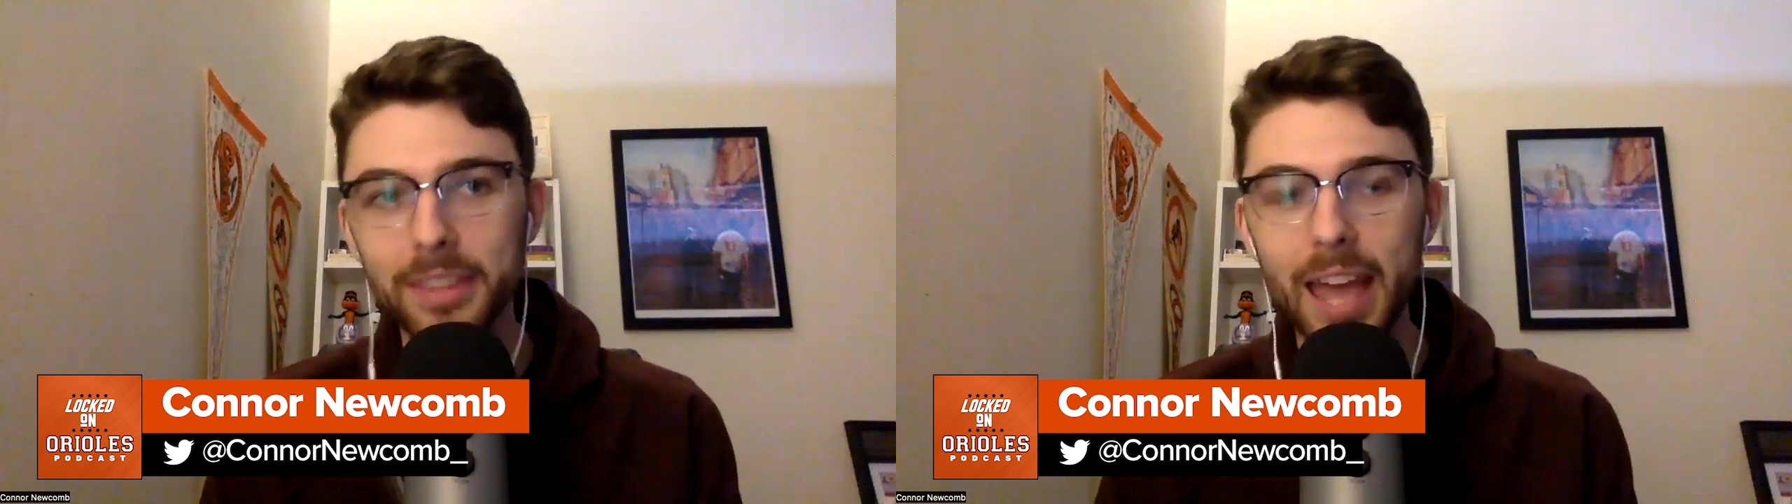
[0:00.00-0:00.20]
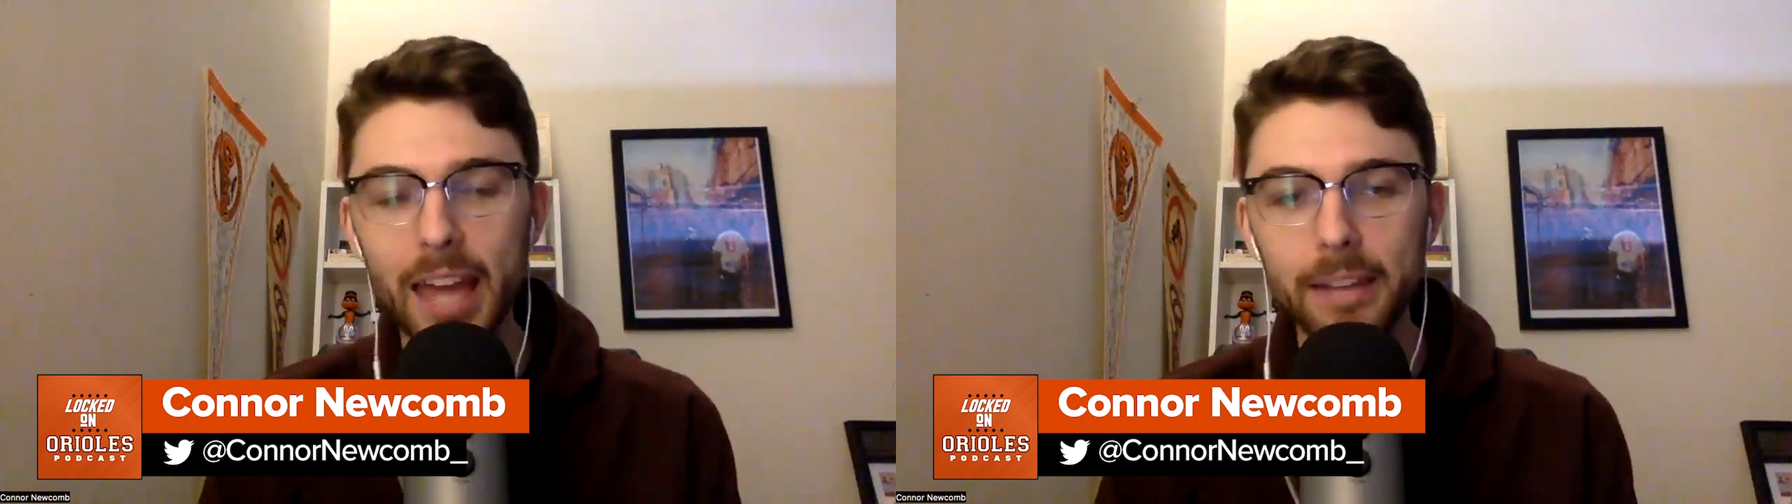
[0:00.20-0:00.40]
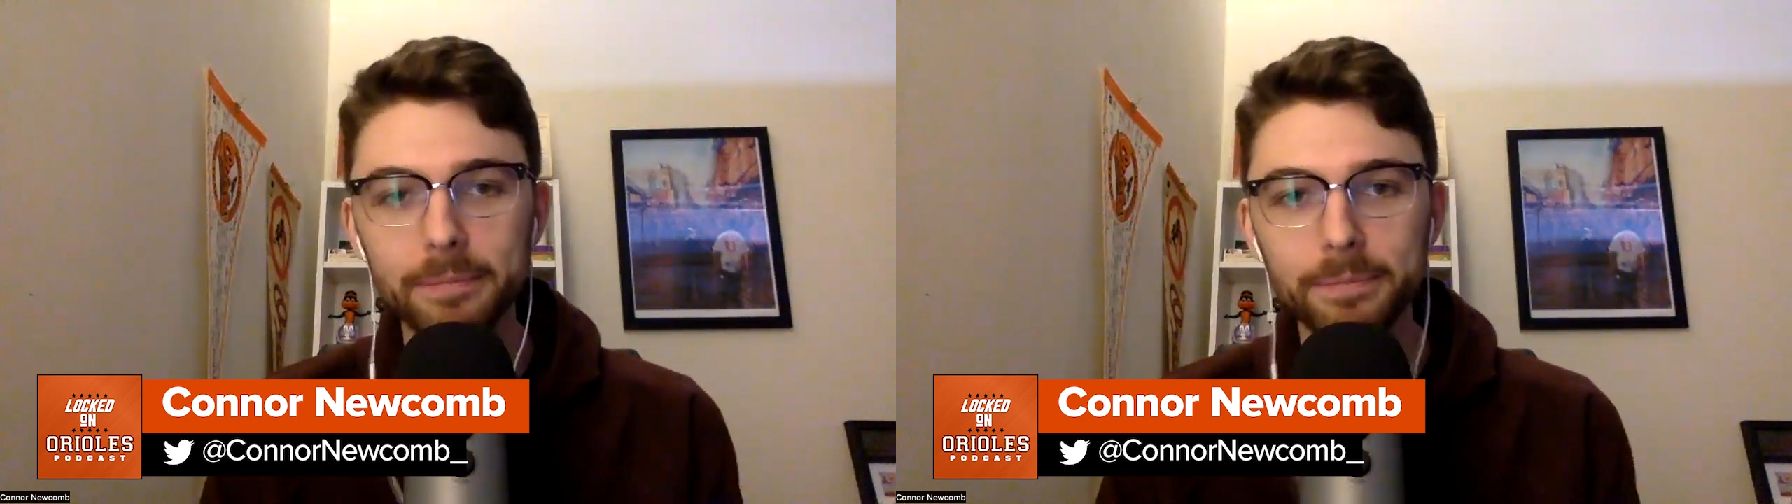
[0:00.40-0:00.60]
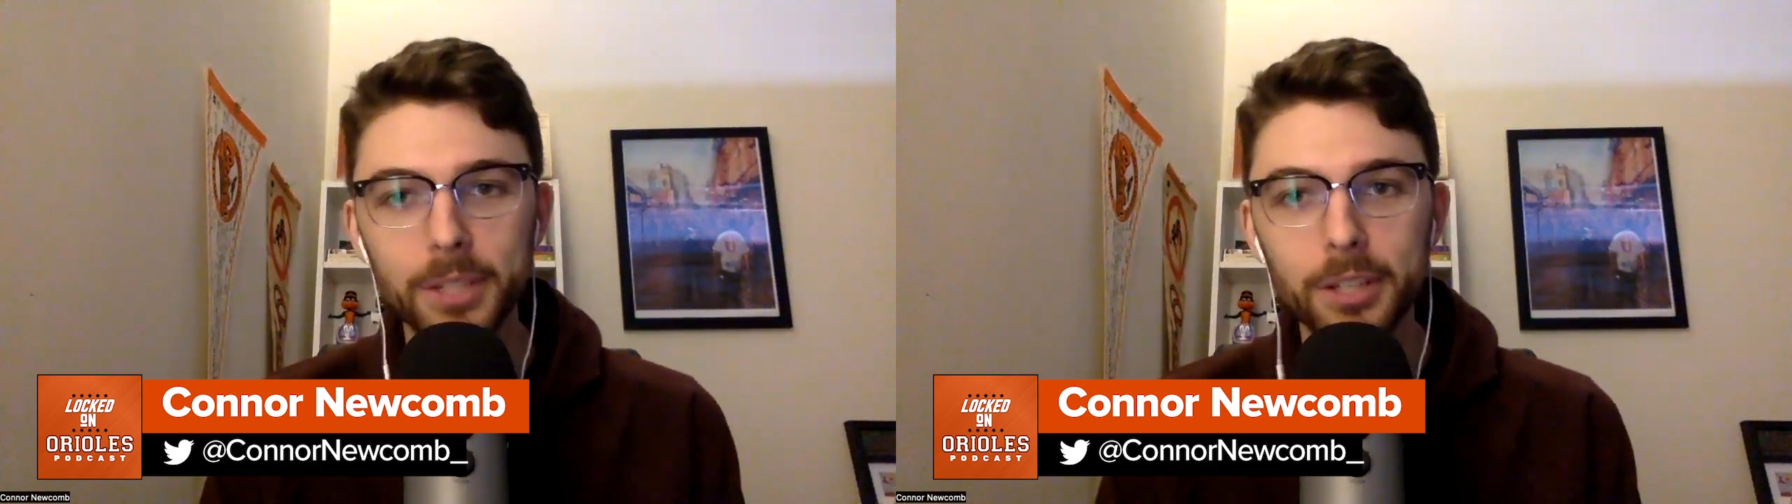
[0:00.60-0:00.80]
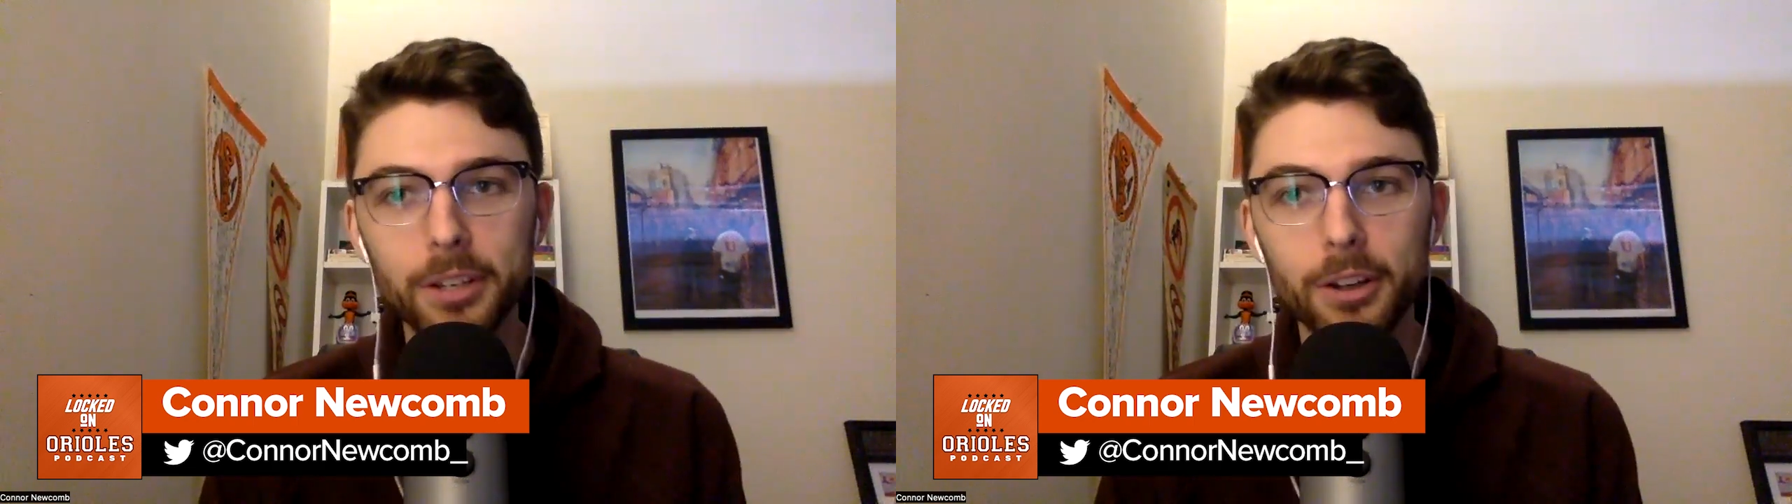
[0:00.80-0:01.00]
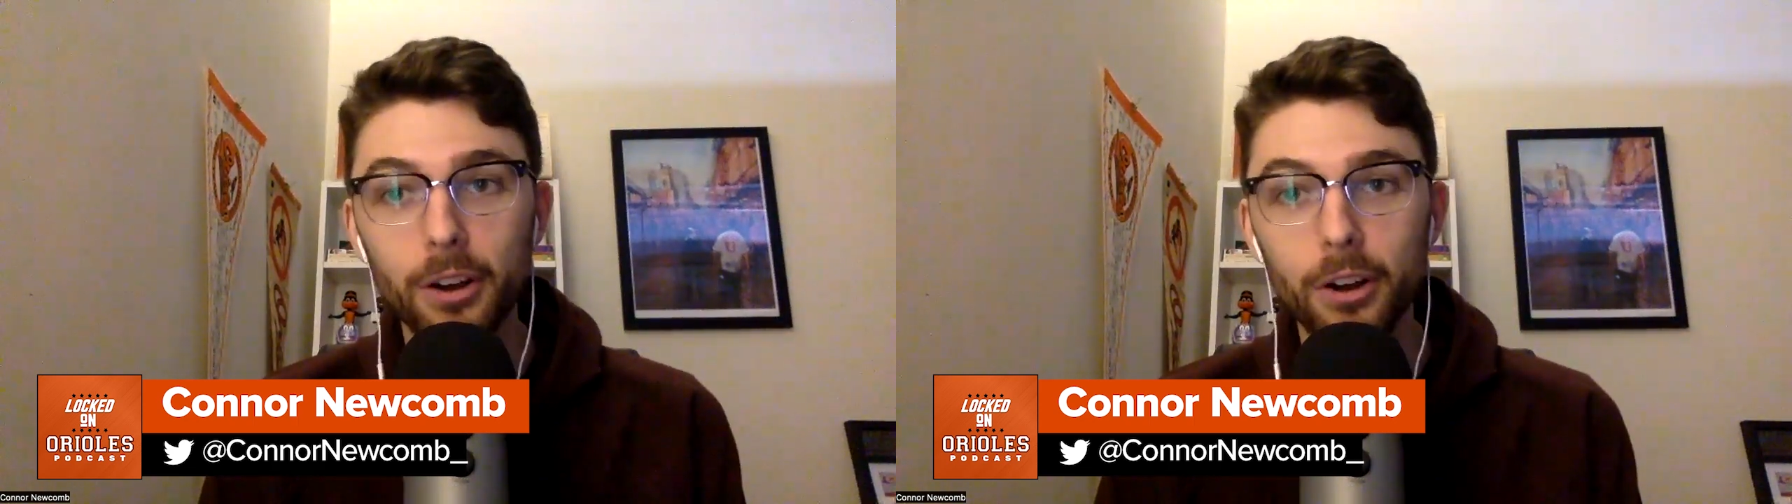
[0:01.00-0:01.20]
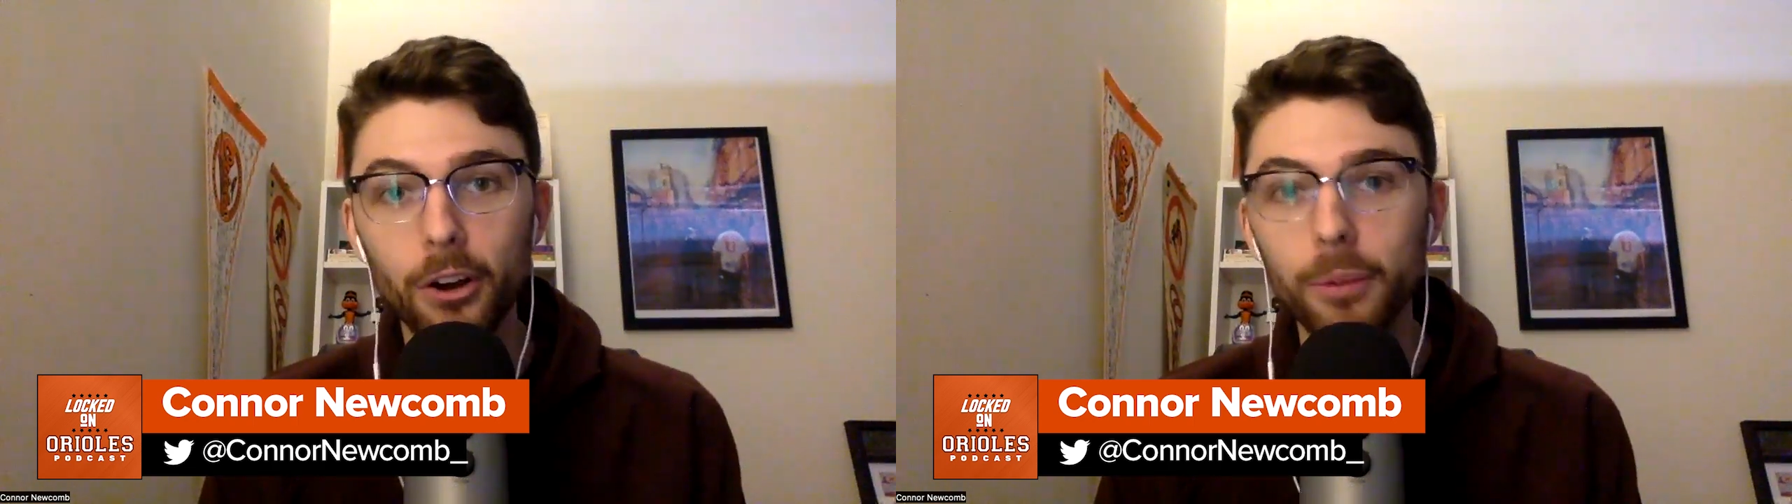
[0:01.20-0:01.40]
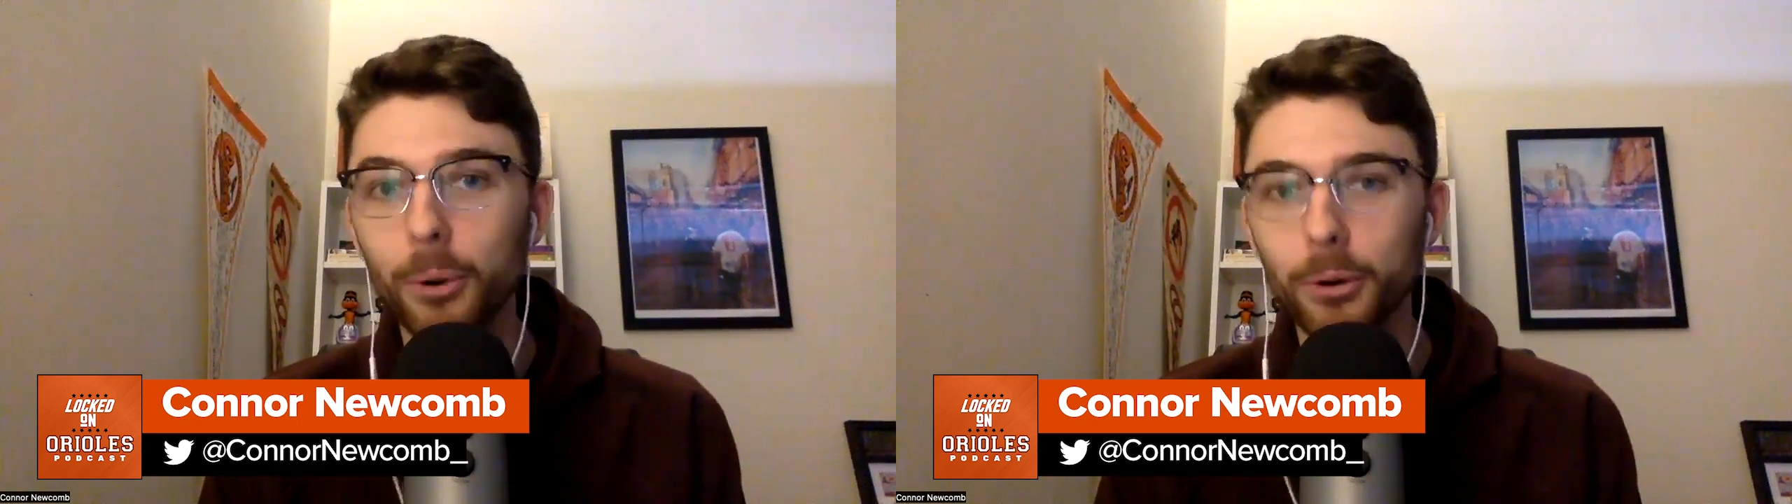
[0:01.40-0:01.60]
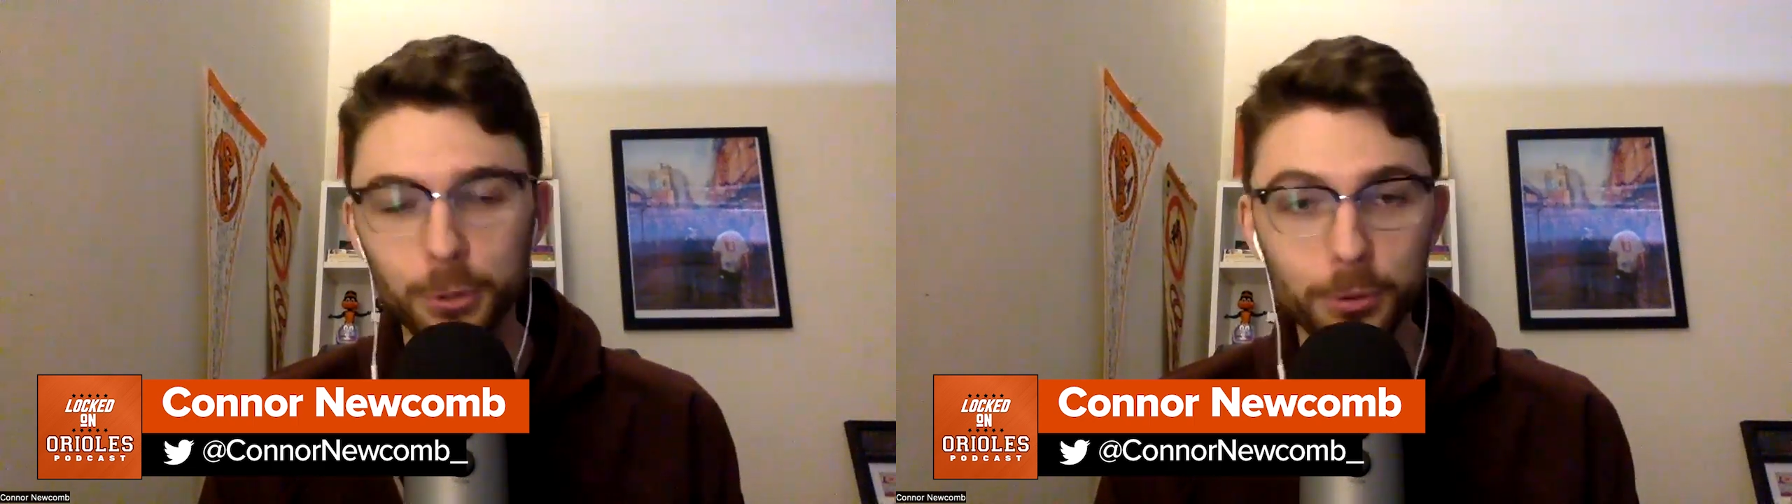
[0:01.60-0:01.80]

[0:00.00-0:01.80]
that on Martin